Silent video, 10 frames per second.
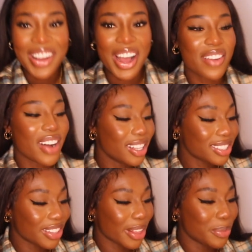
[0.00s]
I've
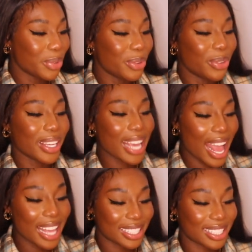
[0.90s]
answered them all,
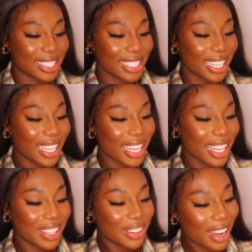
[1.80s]
yes.
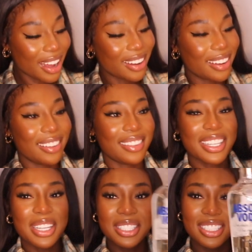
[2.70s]
Oh,
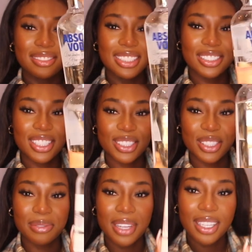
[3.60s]
and I didn't really drink
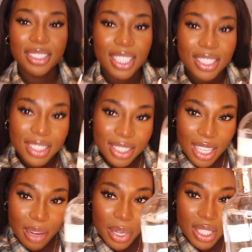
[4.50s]
too much. This is
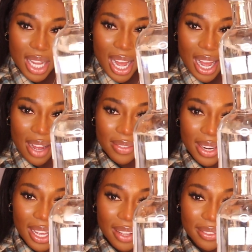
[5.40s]
how much I have
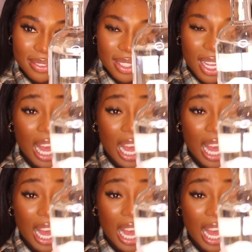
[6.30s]
left.